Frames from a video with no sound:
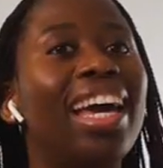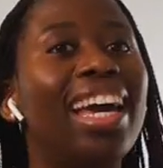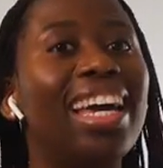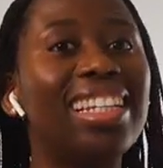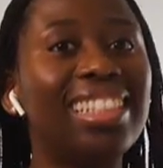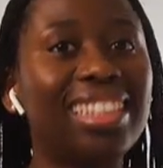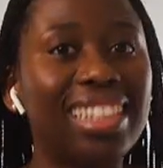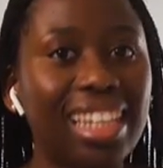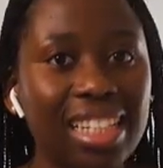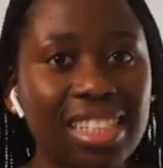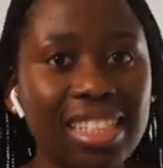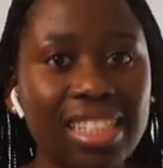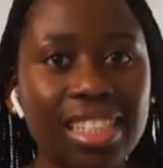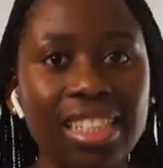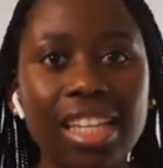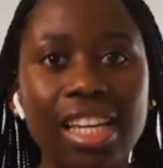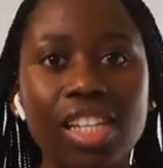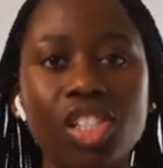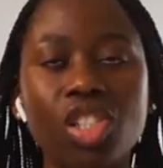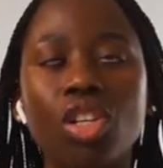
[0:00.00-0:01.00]
a
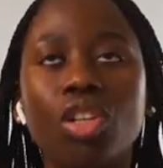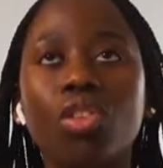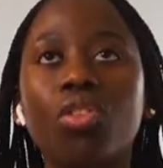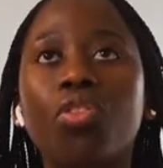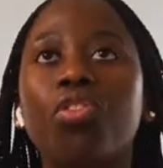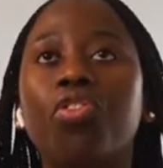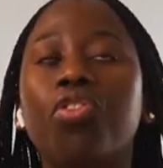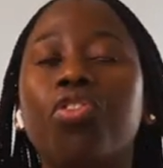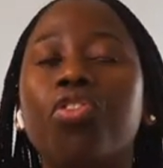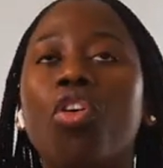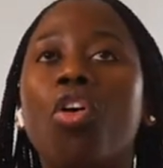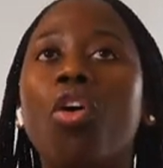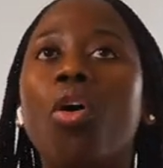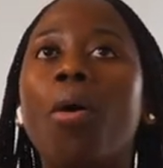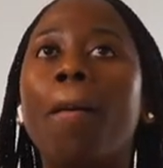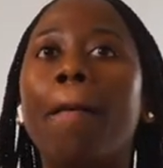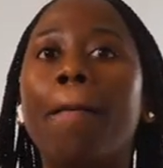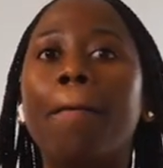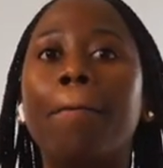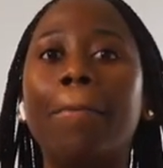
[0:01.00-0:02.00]
destination
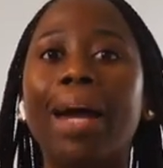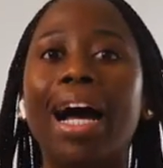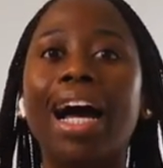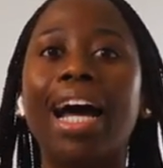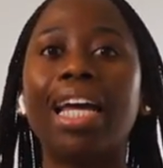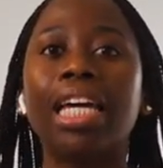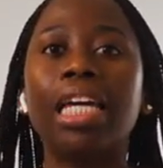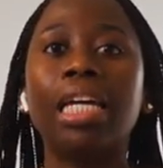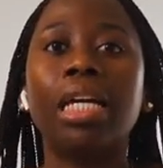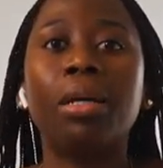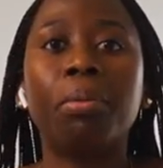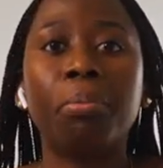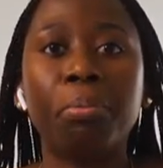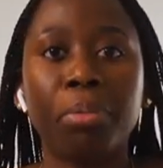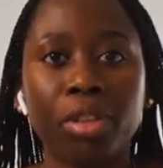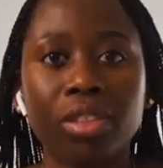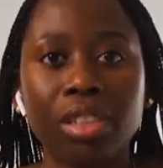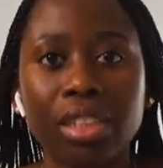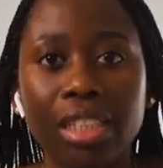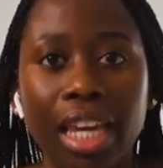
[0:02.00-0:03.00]
for my
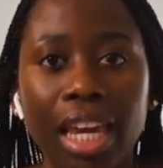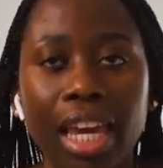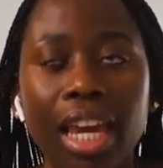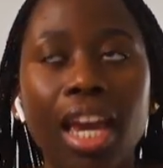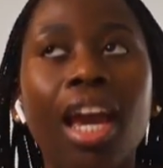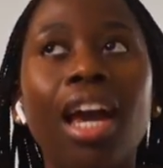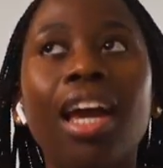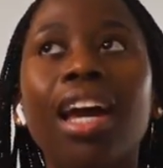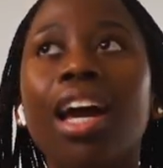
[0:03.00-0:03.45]
birthday.